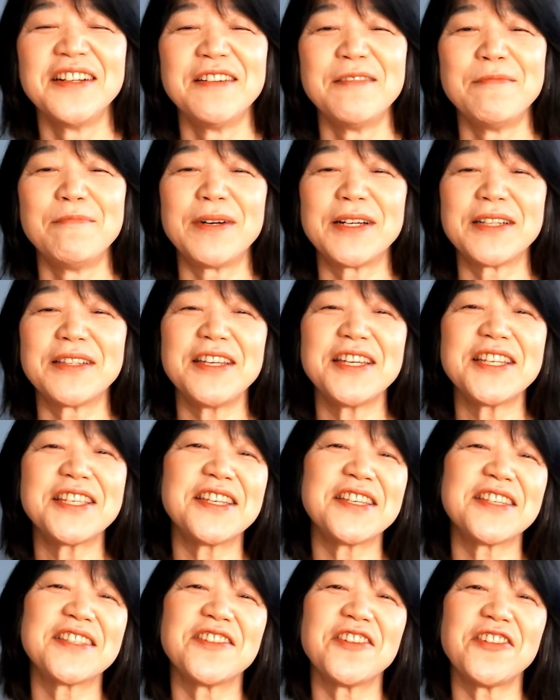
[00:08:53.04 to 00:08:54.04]
But this
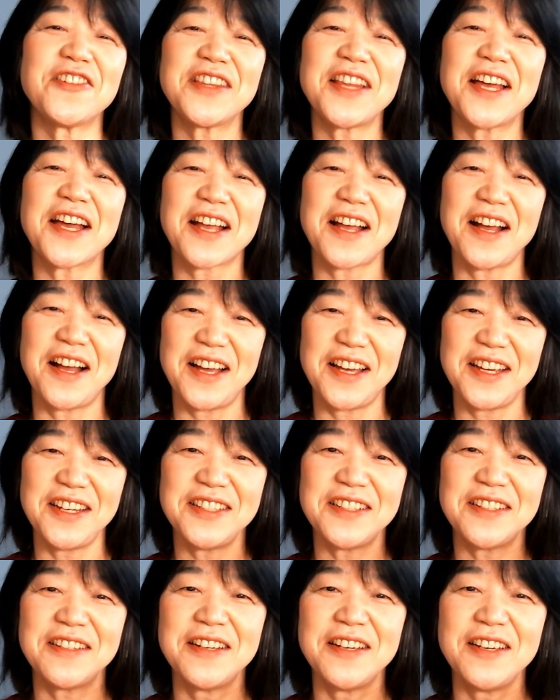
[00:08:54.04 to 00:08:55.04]
is not that
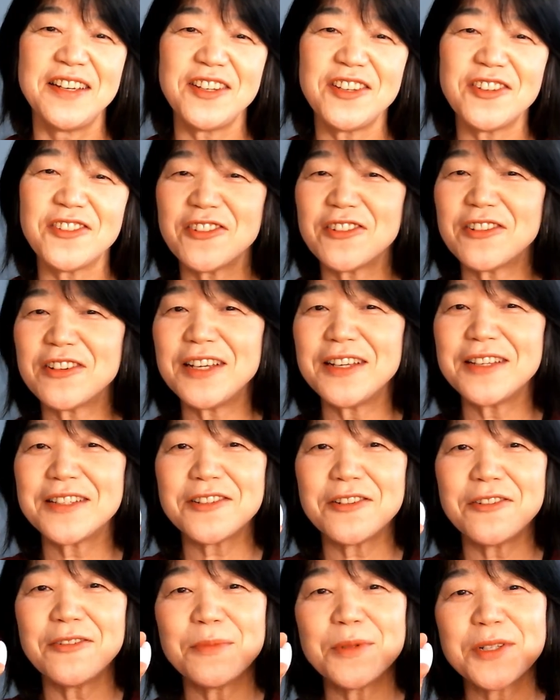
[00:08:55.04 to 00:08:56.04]
kind. It's
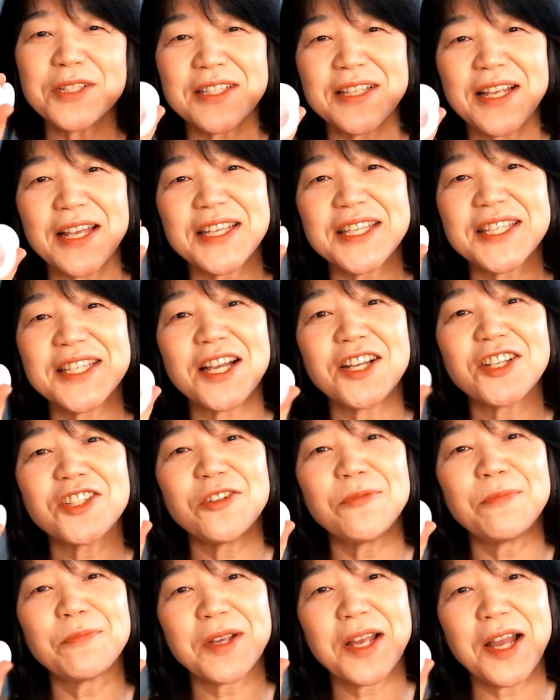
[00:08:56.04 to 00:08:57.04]
almost like
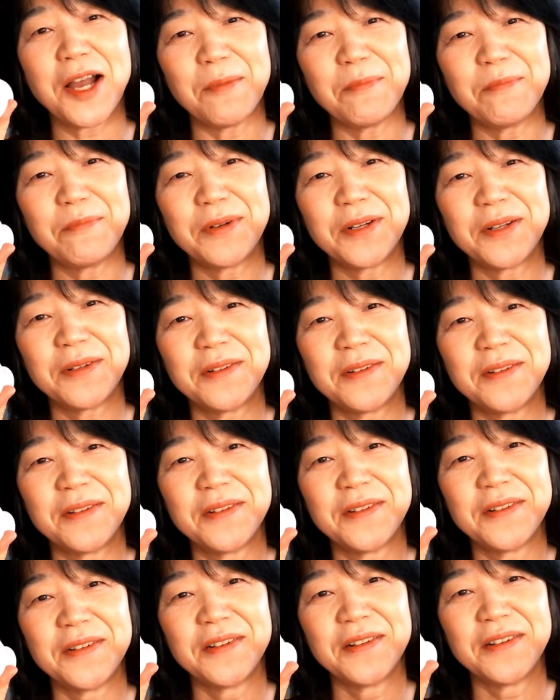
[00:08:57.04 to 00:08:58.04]
suction cup.
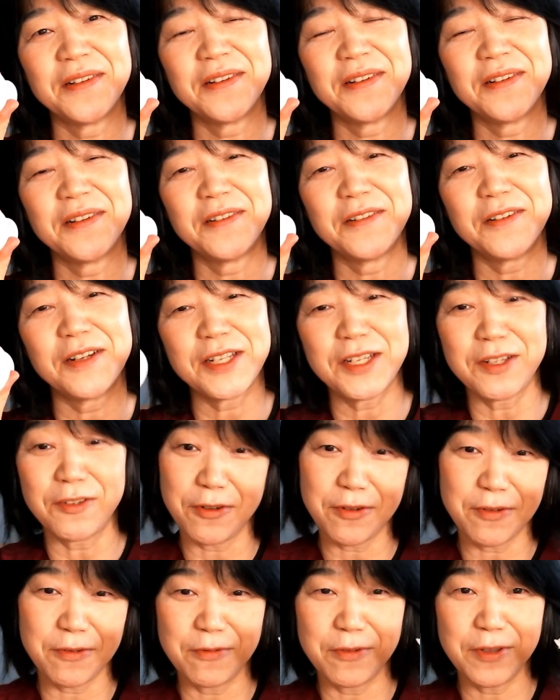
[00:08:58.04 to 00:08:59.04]

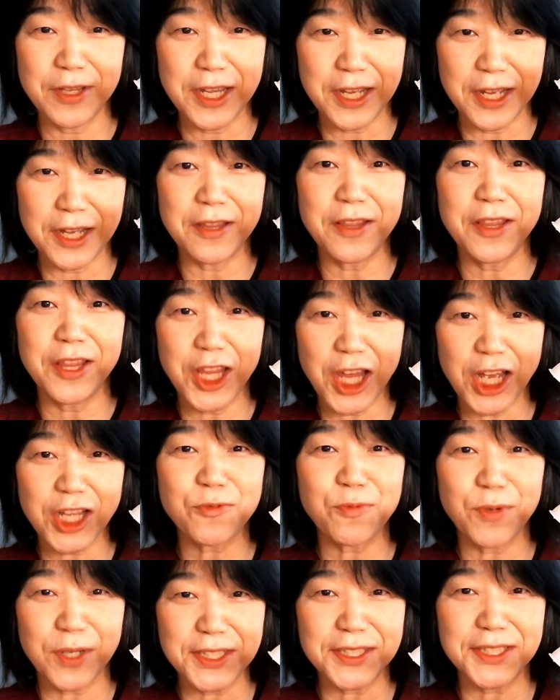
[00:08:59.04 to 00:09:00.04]
That's
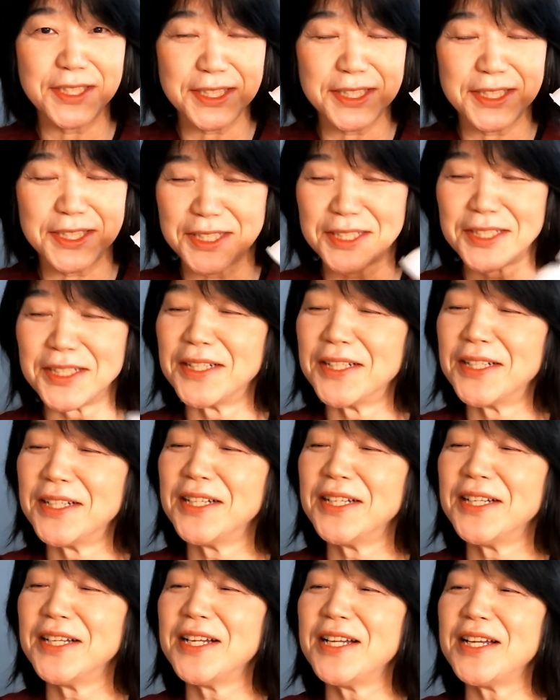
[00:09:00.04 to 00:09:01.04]
what it is.
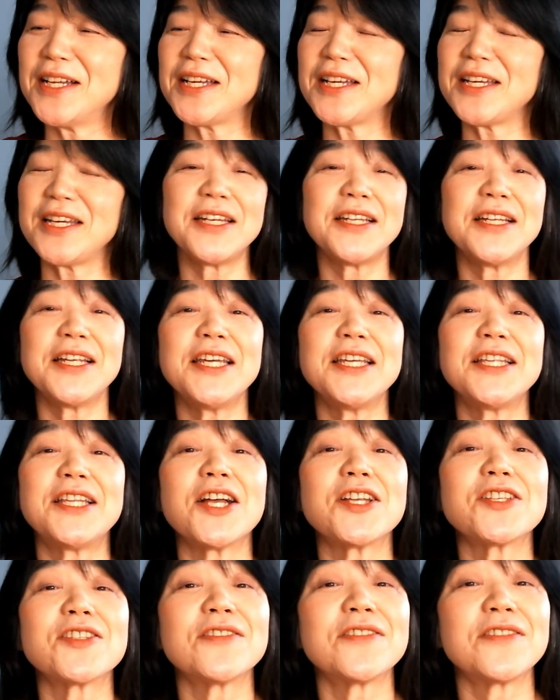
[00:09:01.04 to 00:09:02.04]
And it doesn't